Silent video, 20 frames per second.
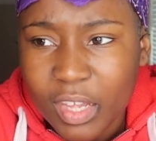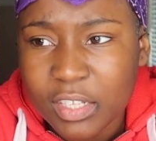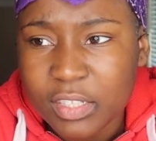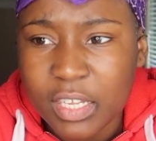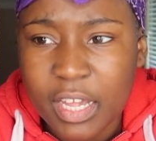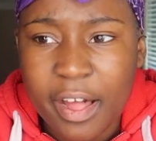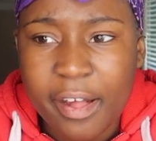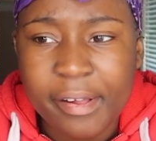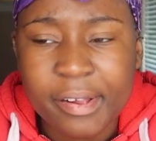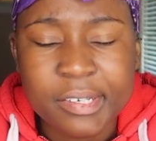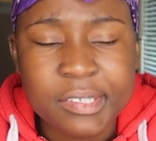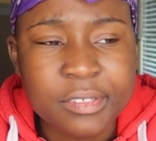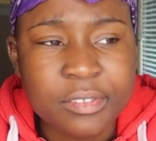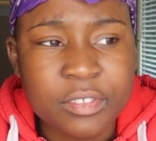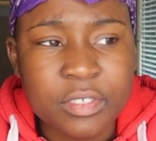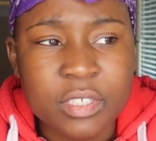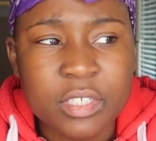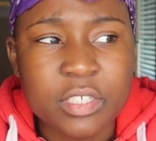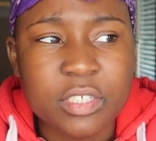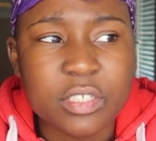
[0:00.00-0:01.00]
that.
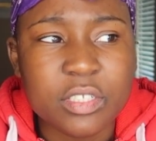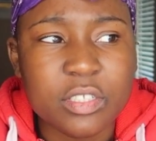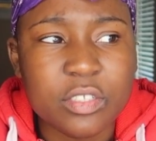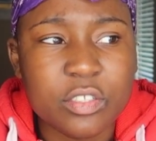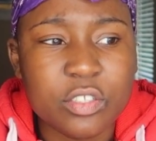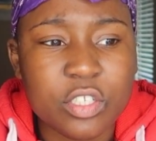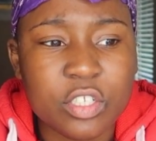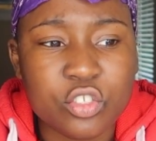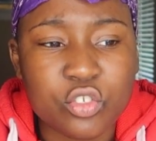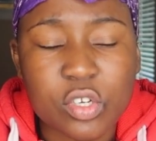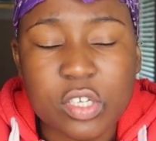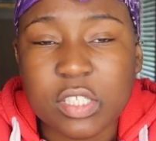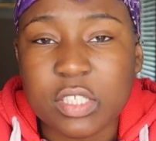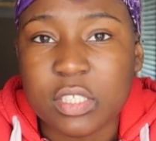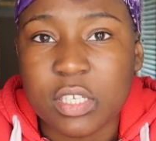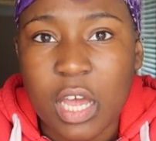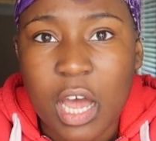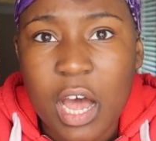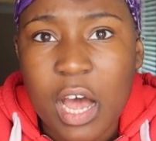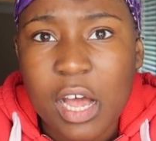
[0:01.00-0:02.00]
And
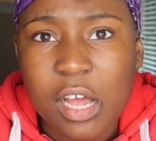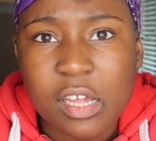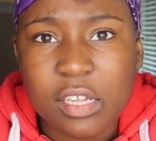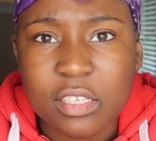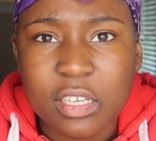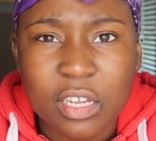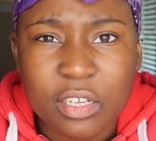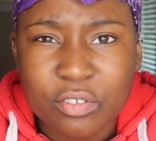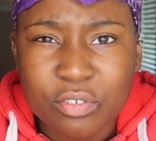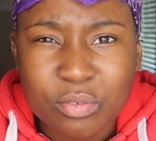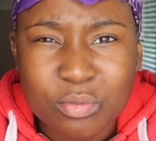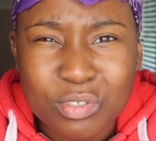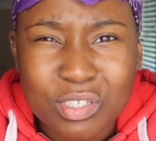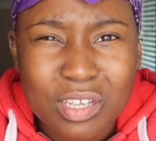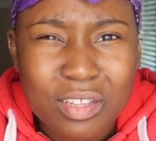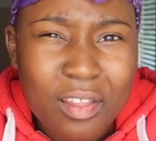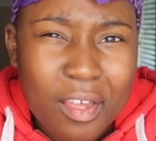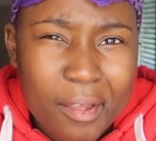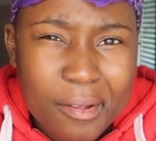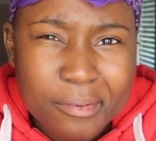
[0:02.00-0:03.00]
trust God that, you know what I'm
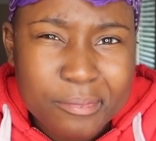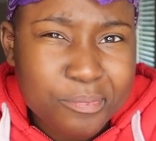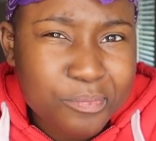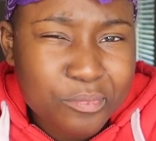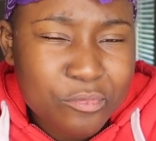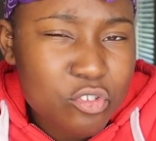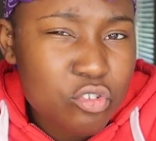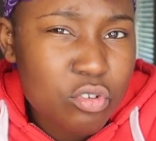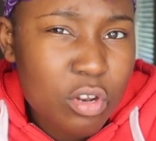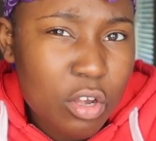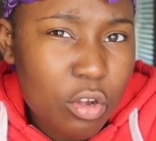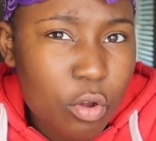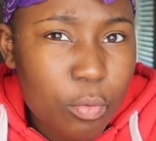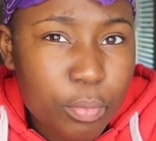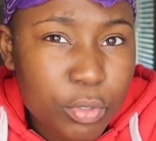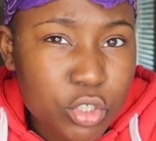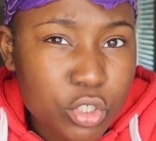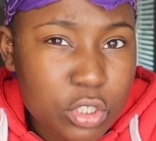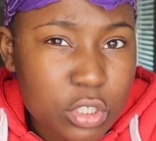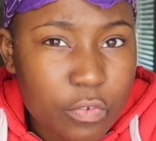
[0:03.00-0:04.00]
saying, like, you're not
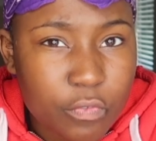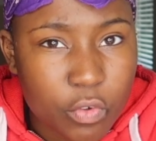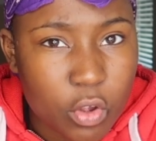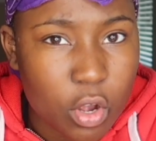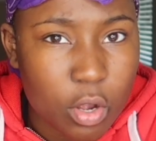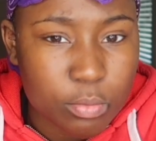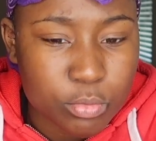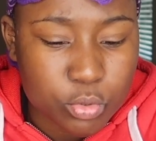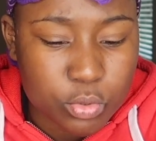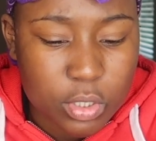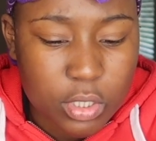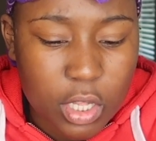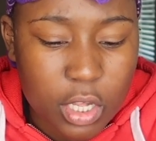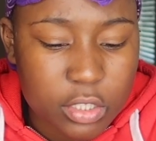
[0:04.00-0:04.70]
gonna put yourself in harm's way.